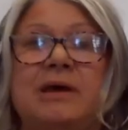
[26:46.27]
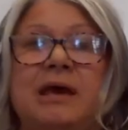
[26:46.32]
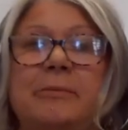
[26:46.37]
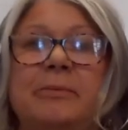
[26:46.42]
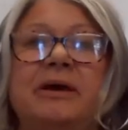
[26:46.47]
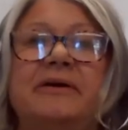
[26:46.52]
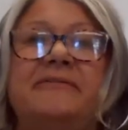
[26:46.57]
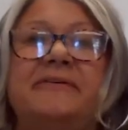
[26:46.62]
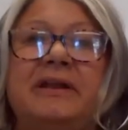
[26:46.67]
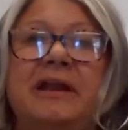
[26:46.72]

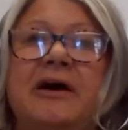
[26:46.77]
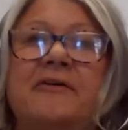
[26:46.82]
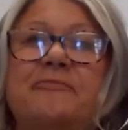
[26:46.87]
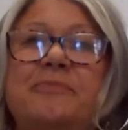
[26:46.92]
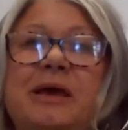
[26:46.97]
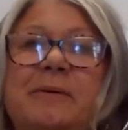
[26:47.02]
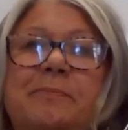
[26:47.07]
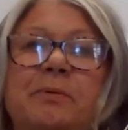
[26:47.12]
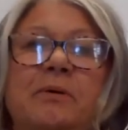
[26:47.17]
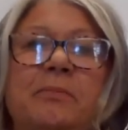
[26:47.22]
Maybe if
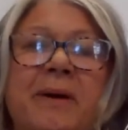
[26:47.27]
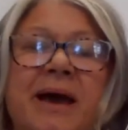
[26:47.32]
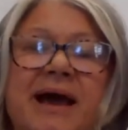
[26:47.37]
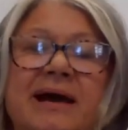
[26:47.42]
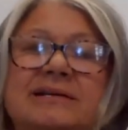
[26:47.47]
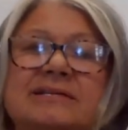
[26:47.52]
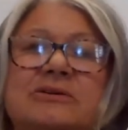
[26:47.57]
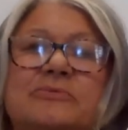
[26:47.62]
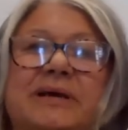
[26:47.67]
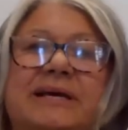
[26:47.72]
enough people
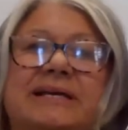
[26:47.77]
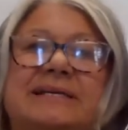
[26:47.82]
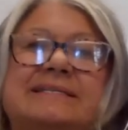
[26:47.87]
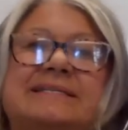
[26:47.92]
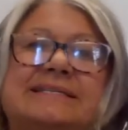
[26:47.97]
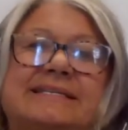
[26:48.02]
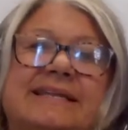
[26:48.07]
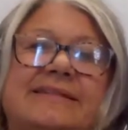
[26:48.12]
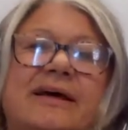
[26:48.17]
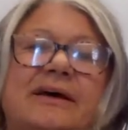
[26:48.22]
mask, we
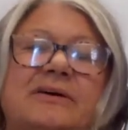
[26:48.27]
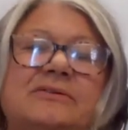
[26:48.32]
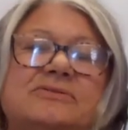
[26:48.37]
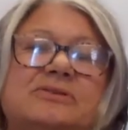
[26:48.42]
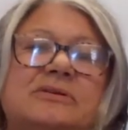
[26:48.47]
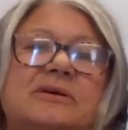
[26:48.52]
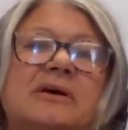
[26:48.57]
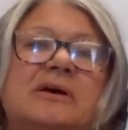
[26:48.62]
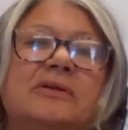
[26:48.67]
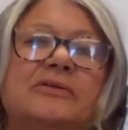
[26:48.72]
can see
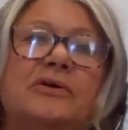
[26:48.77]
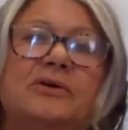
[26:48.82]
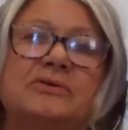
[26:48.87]
those